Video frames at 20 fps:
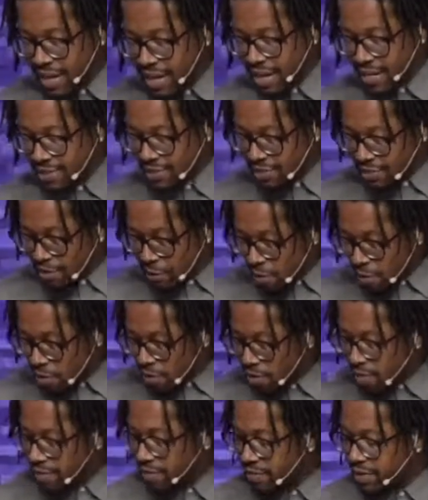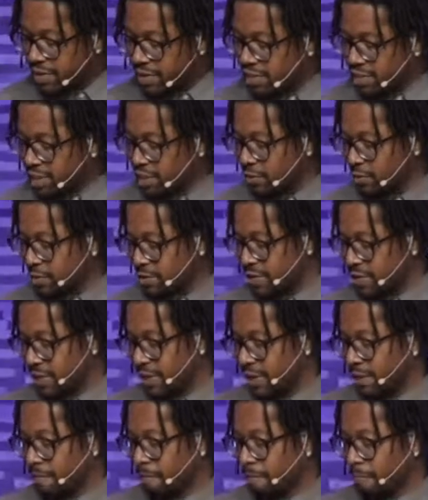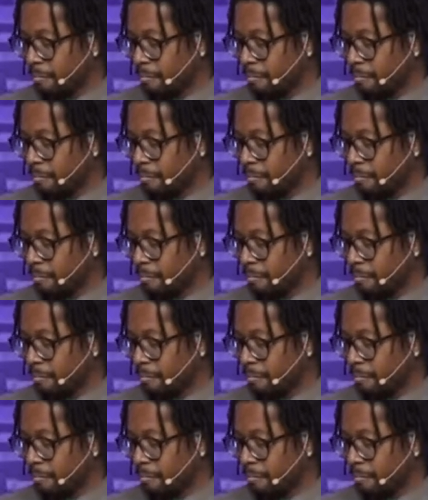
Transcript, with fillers: and serve generously.